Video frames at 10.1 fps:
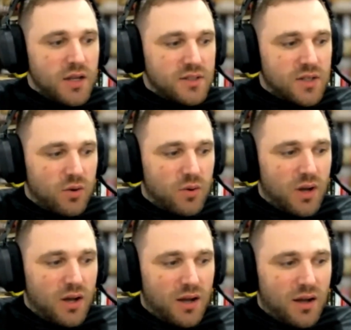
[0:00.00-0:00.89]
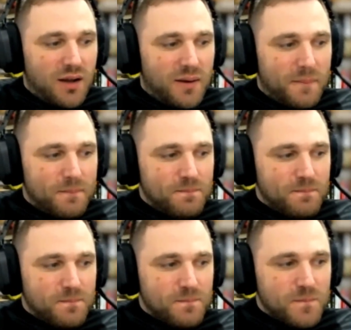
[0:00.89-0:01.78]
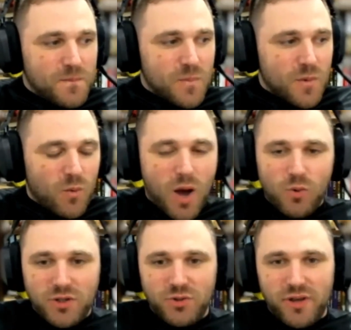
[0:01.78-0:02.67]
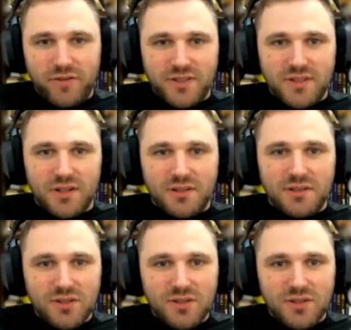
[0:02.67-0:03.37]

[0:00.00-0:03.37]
So, wow, where do I even start?